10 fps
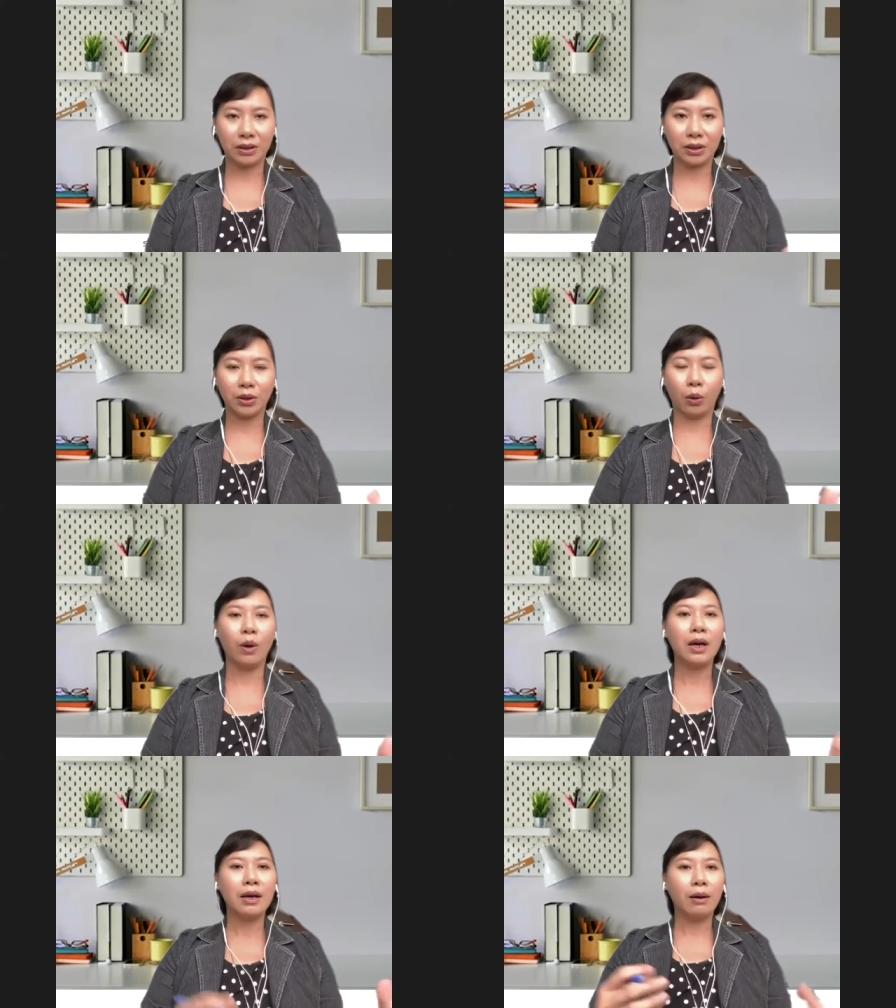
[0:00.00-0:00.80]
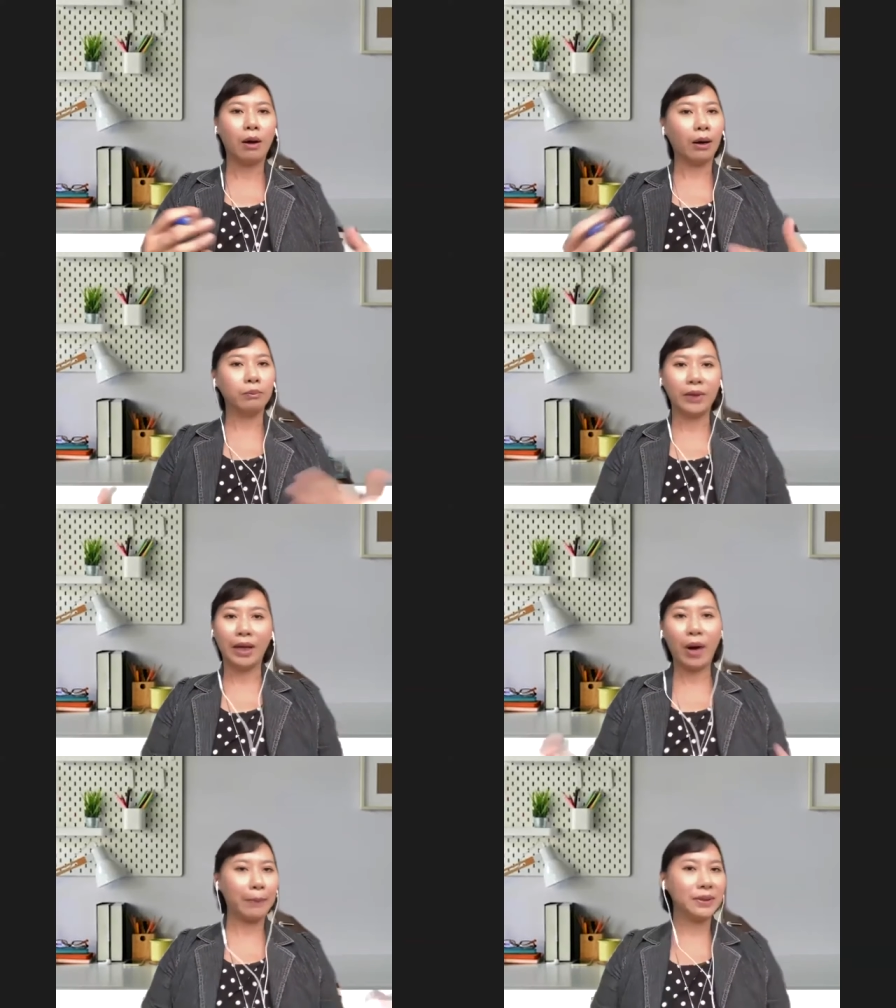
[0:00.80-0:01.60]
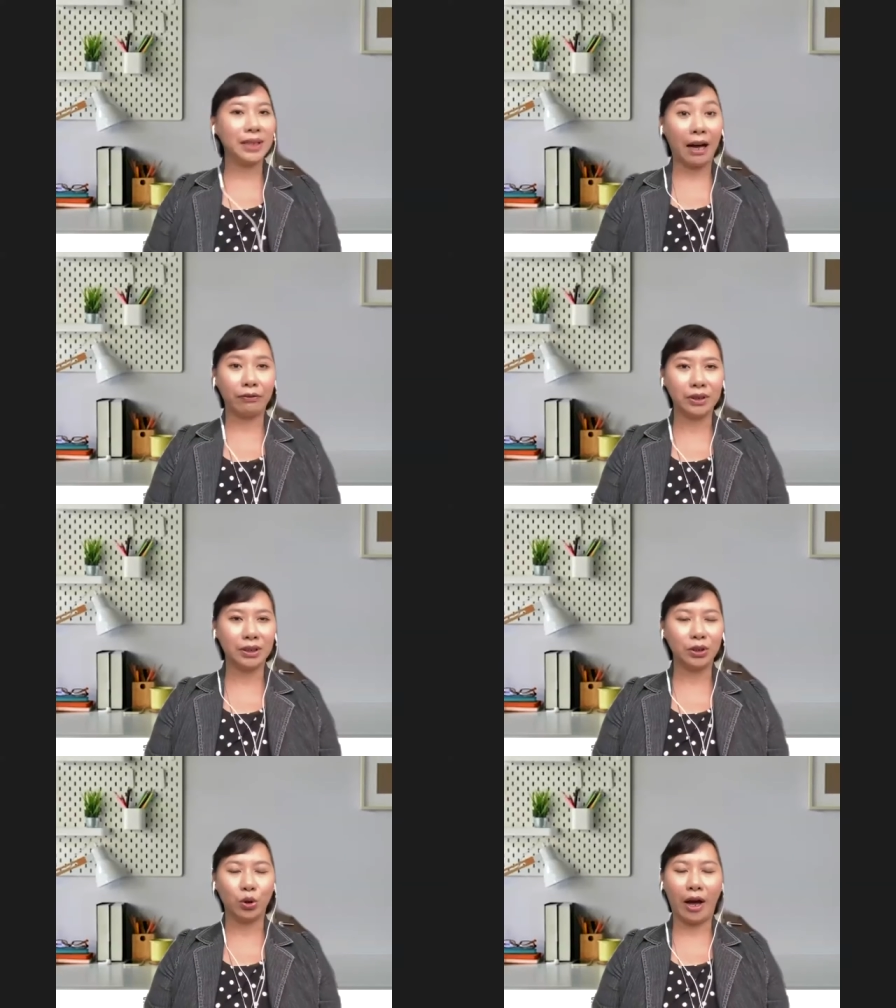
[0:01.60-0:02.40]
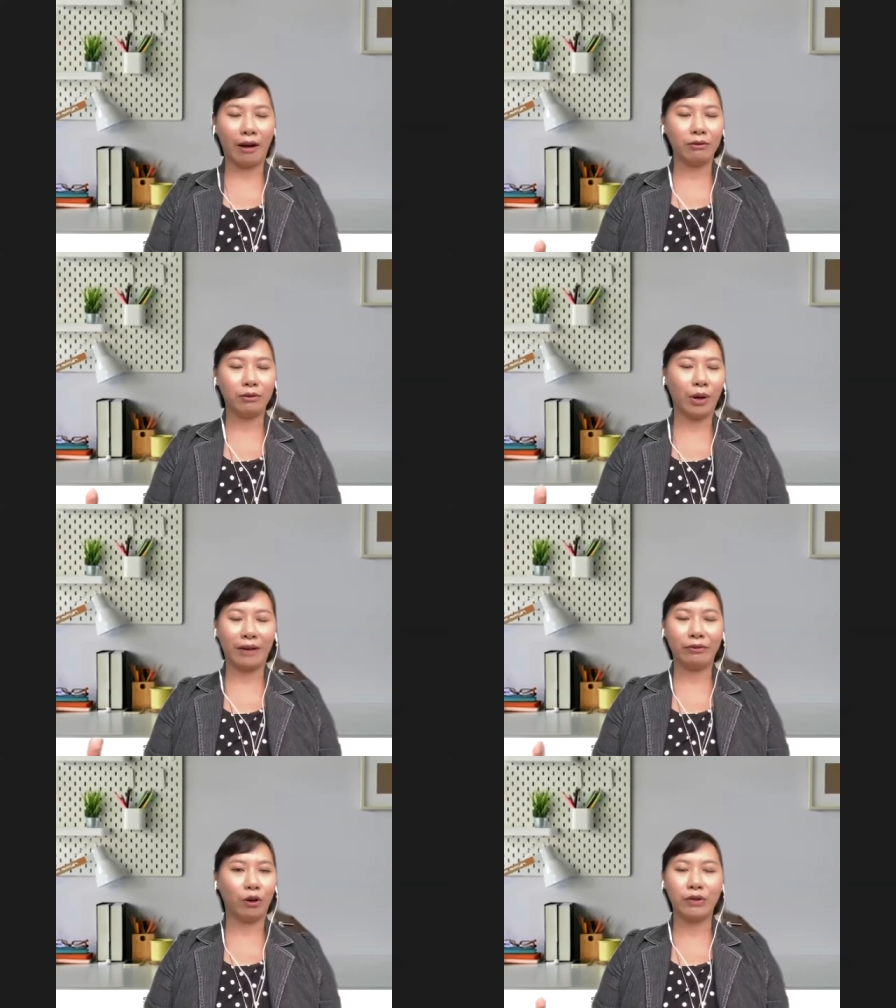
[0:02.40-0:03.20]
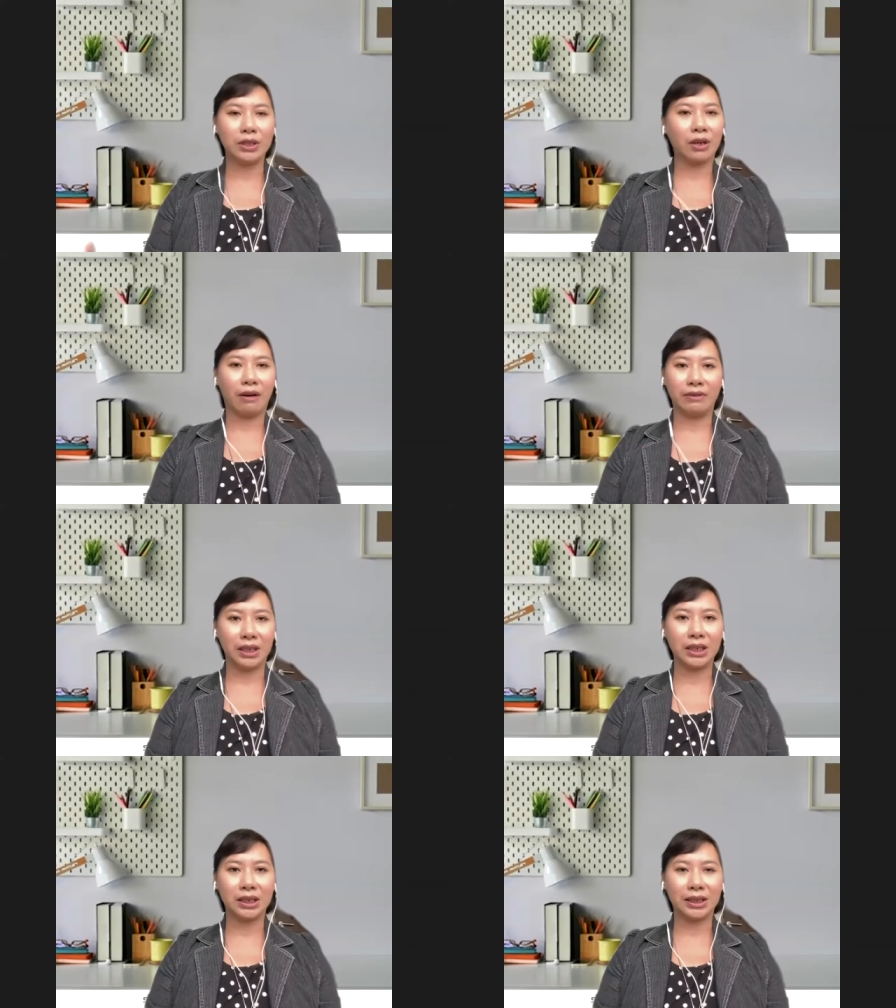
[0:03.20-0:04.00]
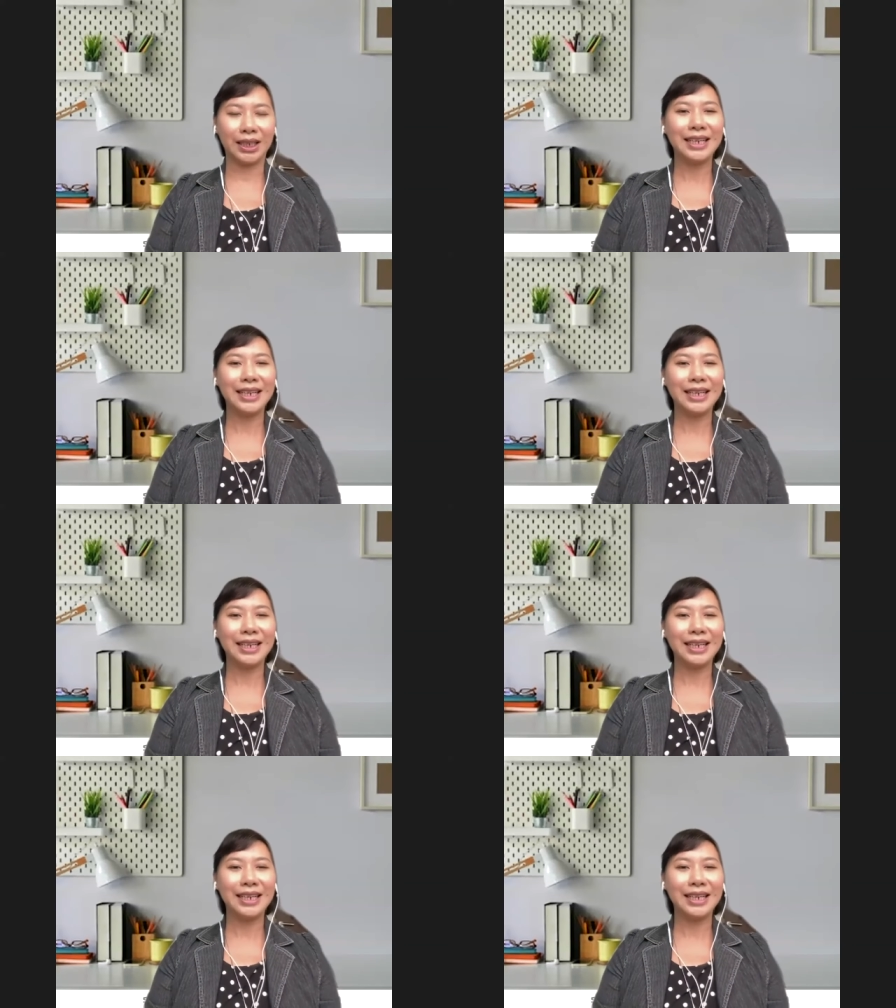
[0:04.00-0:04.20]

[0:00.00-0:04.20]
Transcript: So that what happens after you have your first conversation.